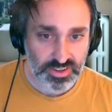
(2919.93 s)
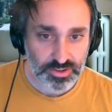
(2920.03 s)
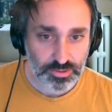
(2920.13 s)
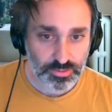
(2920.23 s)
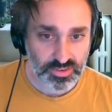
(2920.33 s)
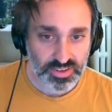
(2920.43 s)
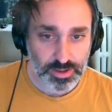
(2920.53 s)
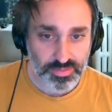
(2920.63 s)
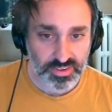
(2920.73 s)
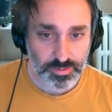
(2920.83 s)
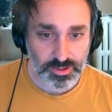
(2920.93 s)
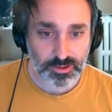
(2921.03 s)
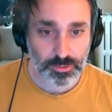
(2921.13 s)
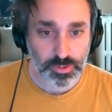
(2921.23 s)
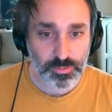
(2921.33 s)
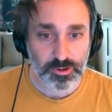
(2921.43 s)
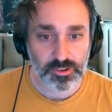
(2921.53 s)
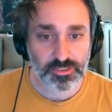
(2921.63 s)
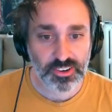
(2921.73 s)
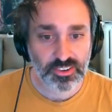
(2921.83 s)
two steps to be a little bit more
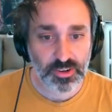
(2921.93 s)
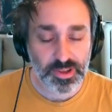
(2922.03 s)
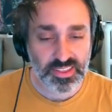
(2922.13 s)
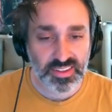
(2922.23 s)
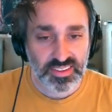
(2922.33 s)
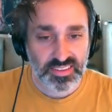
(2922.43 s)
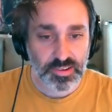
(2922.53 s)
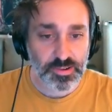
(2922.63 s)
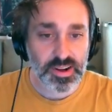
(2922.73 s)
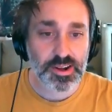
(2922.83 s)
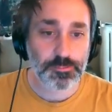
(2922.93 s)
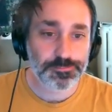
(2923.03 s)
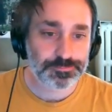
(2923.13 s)
efficient about this. So